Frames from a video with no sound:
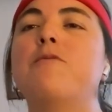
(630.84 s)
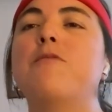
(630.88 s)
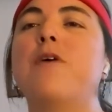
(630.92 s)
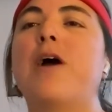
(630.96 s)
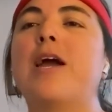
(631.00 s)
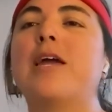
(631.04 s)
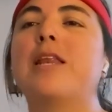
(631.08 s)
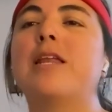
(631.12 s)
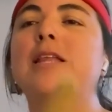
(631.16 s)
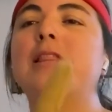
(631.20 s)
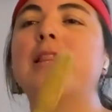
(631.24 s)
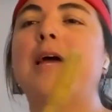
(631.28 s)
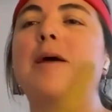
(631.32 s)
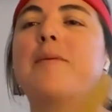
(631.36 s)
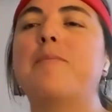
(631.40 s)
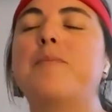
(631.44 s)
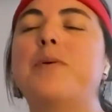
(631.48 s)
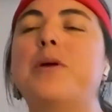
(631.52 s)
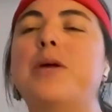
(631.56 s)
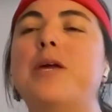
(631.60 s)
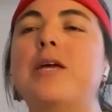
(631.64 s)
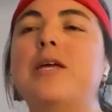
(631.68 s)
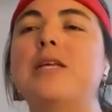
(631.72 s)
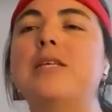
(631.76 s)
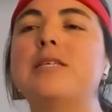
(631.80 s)
Inviting that
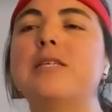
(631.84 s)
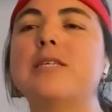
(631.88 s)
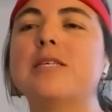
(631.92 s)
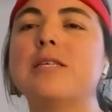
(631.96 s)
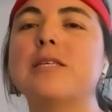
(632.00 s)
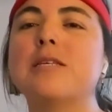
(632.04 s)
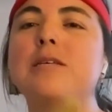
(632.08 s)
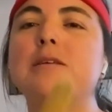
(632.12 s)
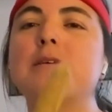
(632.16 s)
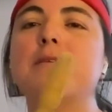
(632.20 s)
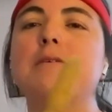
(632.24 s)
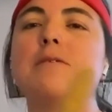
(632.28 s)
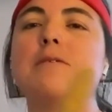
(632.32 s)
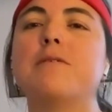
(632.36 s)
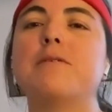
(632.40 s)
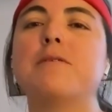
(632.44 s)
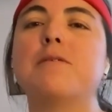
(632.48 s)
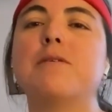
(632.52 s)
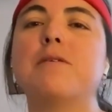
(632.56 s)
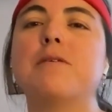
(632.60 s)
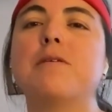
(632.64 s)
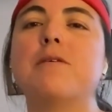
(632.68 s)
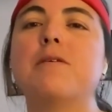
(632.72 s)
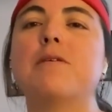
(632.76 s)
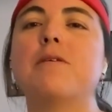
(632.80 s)
peace,
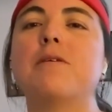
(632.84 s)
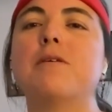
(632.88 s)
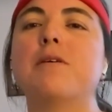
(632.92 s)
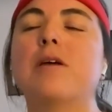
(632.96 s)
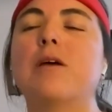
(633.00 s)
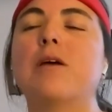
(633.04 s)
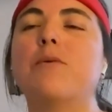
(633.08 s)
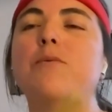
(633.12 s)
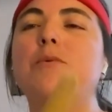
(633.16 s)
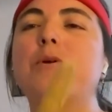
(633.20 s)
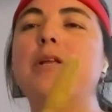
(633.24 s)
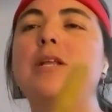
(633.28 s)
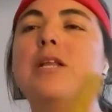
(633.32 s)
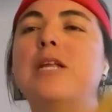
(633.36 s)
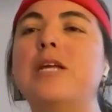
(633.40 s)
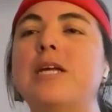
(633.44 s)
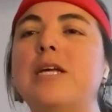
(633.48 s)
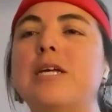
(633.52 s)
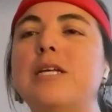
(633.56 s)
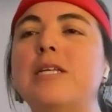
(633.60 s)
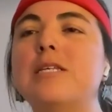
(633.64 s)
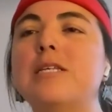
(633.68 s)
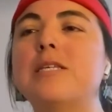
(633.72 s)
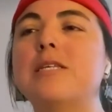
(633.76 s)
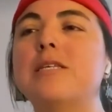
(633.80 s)

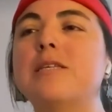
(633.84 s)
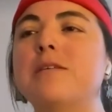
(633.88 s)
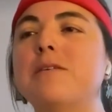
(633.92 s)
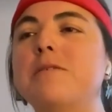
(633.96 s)
release.